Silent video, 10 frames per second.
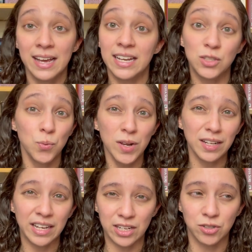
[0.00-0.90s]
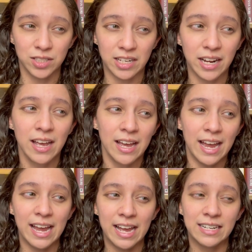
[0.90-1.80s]
It's really interesting.
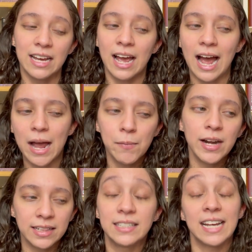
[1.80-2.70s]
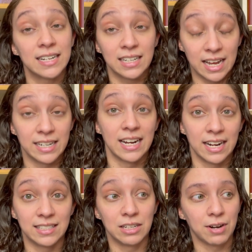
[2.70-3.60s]
And I'm reading the Dandelion
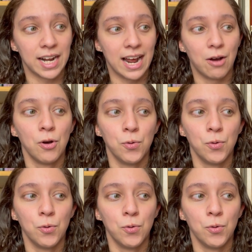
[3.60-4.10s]
Dynasty right now,